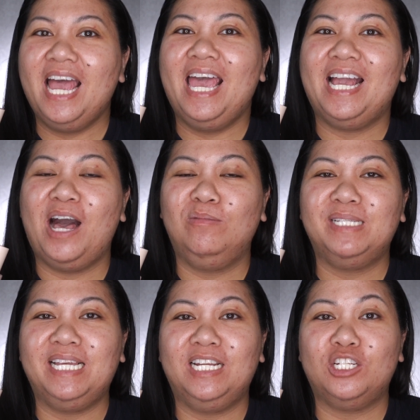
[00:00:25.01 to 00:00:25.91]
It comes
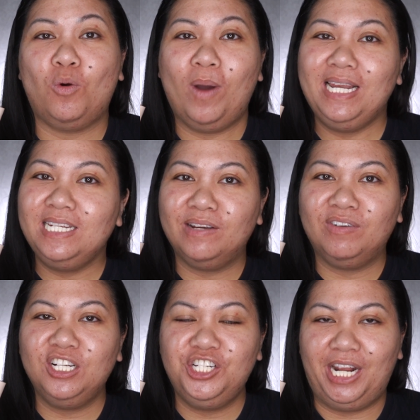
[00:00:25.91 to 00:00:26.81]
in 20
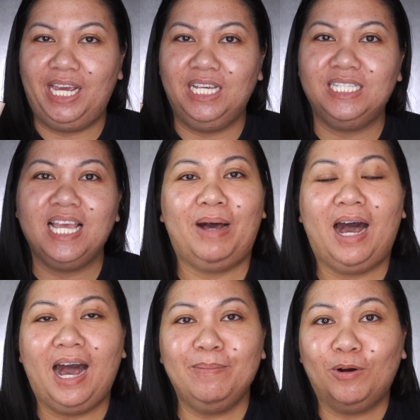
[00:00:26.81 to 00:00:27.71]
different shades.
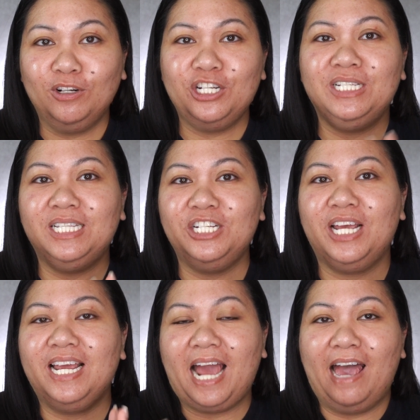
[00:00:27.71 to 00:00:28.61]
I purchased the
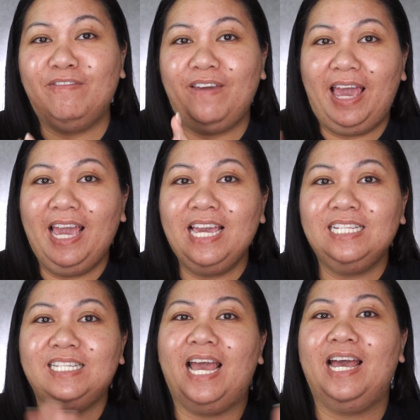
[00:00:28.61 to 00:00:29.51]
shade
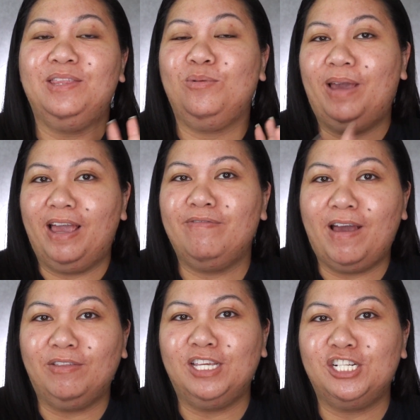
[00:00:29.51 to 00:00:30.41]
F8 and the way I
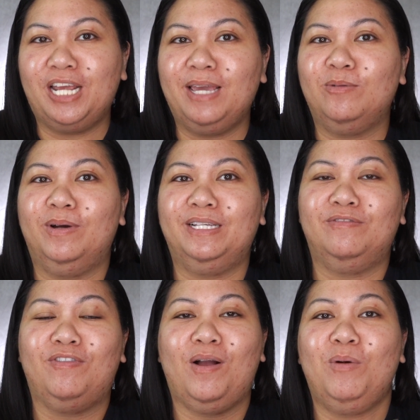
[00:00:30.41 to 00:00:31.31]
found this shade was
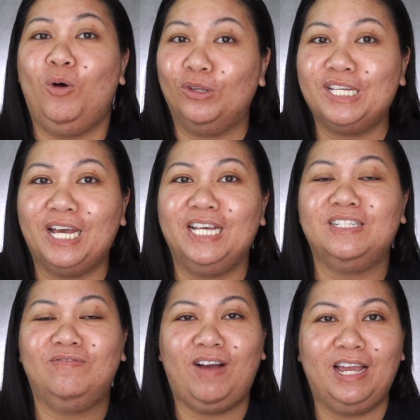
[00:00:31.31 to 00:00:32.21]
from
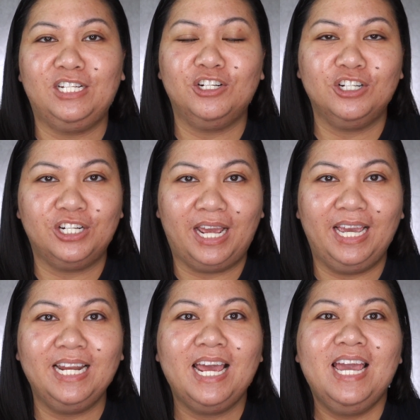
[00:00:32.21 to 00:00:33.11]
Ulta's Find Your
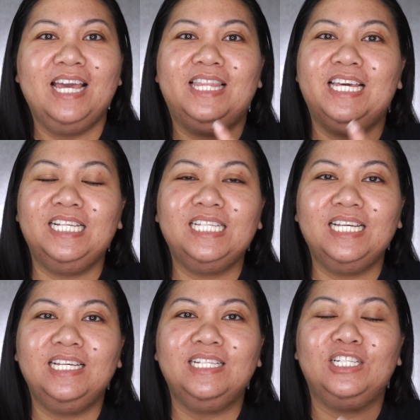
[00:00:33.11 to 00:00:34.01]
Shade. This
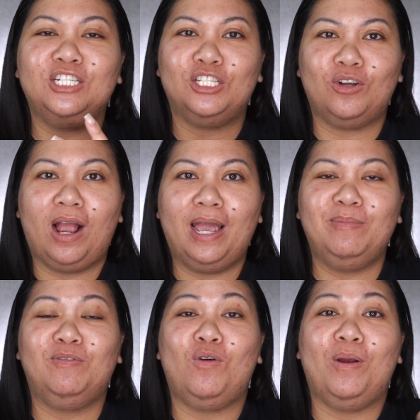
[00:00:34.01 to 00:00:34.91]
is
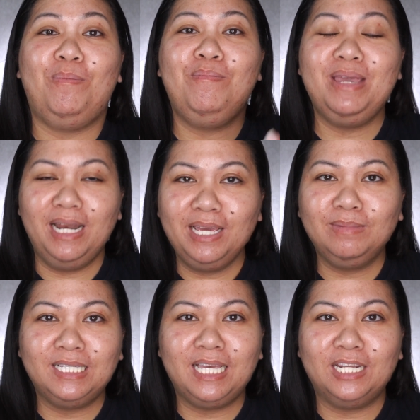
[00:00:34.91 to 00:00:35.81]
described for medium
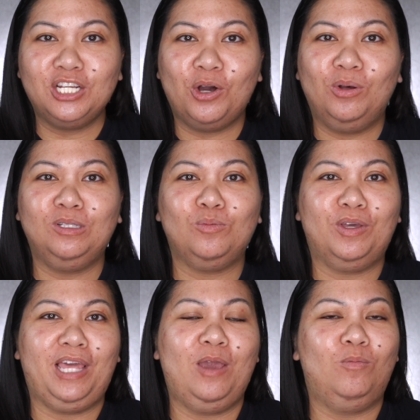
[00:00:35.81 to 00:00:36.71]
skin tones
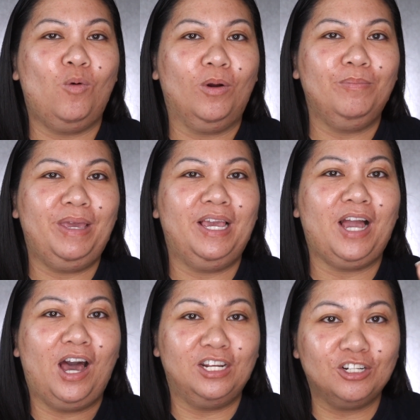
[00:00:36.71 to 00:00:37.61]
with a warm pink
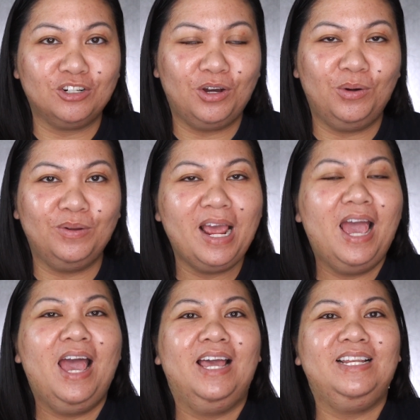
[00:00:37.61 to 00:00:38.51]
undertone.
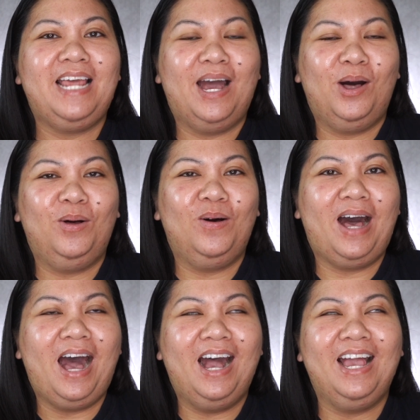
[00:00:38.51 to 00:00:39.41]

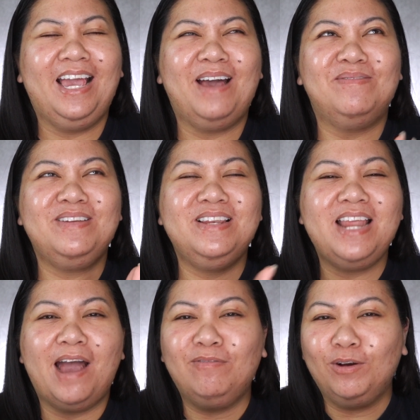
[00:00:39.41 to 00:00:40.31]
Now, I have
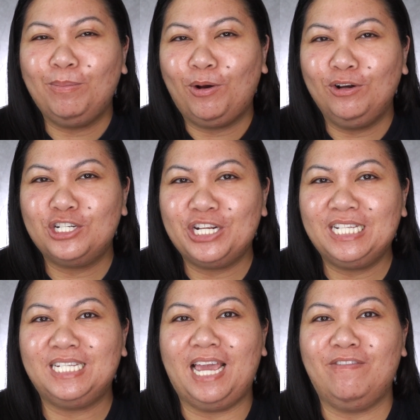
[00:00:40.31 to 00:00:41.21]
never
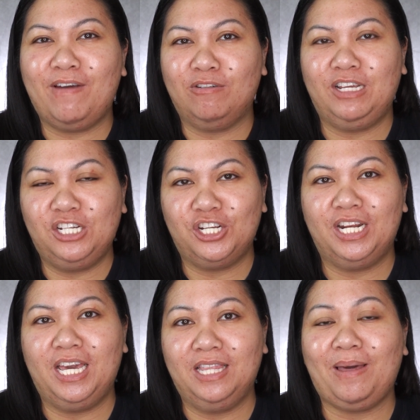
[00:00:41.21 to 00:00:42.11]
purchased a foundation
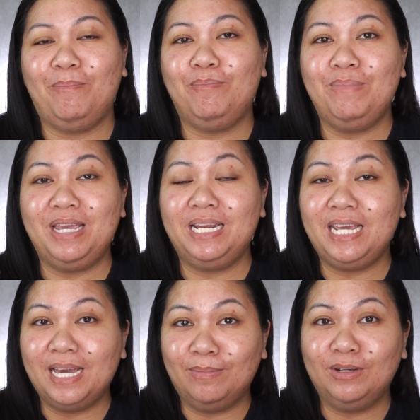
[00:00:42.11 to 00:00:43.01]
in the
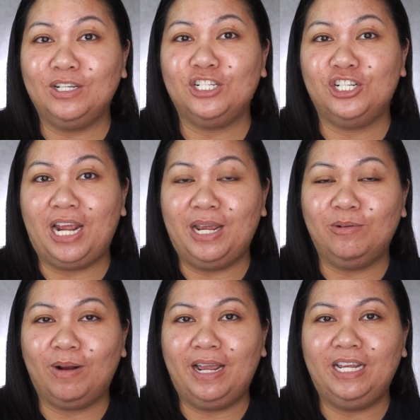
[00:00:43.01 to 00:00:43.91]
medium
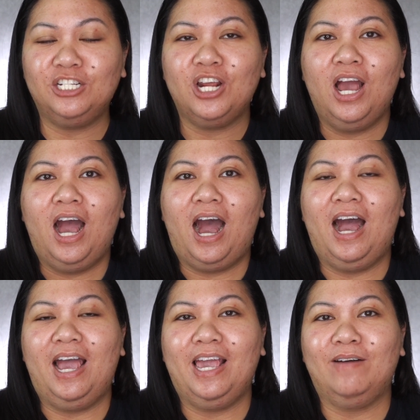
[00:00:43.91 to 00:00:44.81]
shade range.
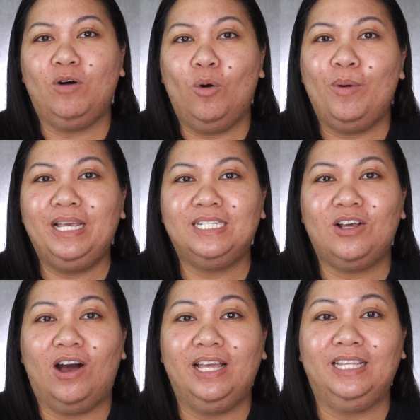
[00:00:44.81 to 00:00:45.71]
I have always
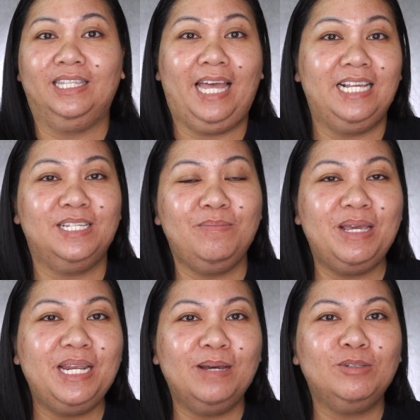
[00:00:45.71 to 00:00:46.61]
gotten light to
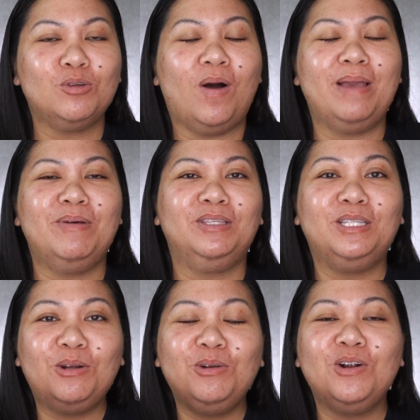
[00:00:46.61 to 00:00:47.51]
medium, so I'm a
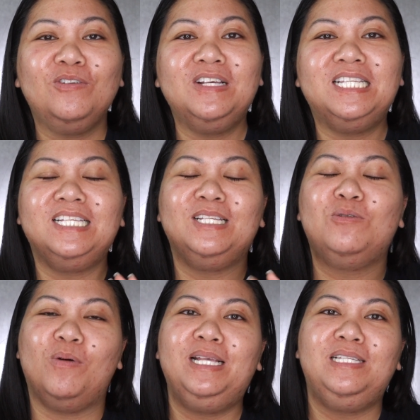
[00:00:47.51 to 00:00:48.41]
little nervous this is
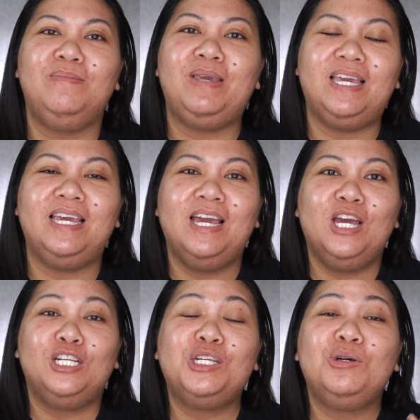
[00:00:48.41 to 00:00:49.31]
going to be
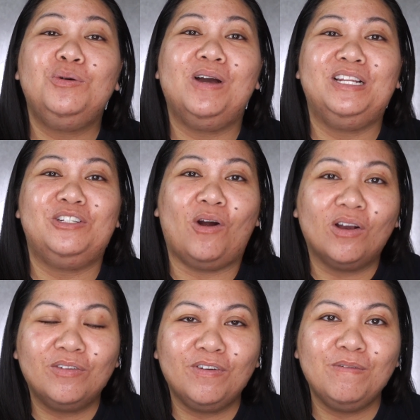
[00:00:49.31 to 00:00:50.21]
too
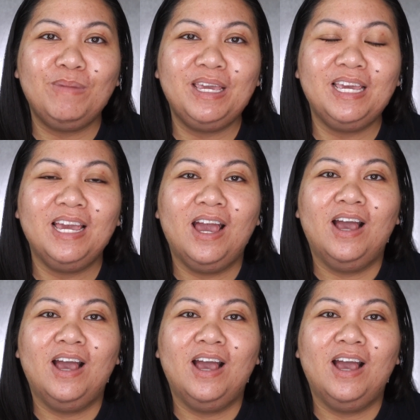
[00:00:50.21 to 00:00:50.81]
dark for me.